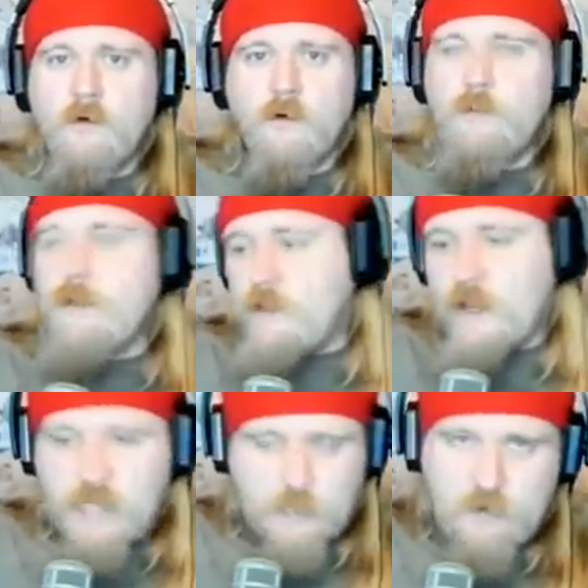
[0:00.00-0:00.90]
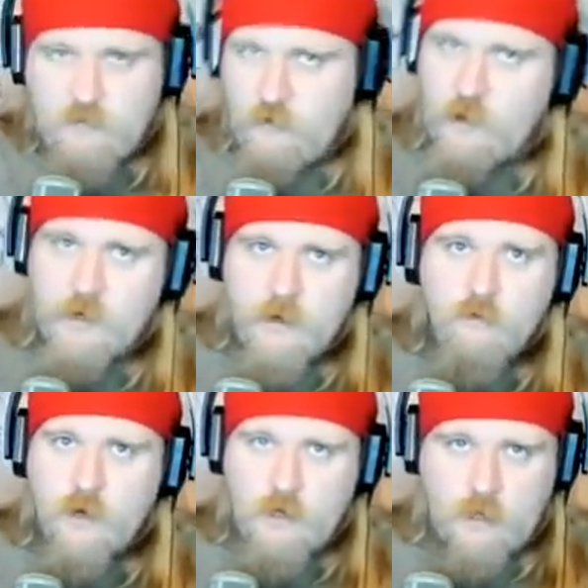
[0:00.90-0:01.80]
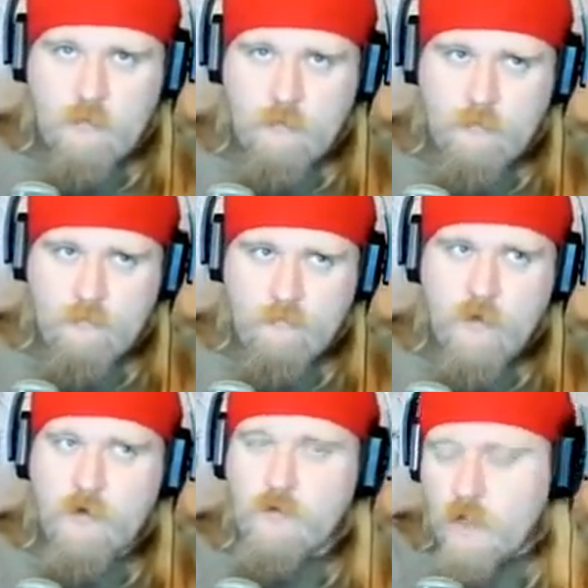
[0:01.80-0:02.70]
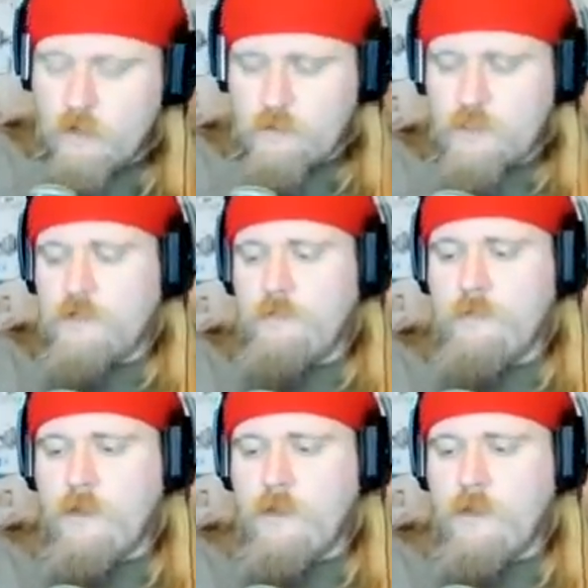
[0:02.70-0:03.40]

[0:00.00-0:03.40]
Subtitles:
Or maybe I'd just be a fucking nobody. Who knows?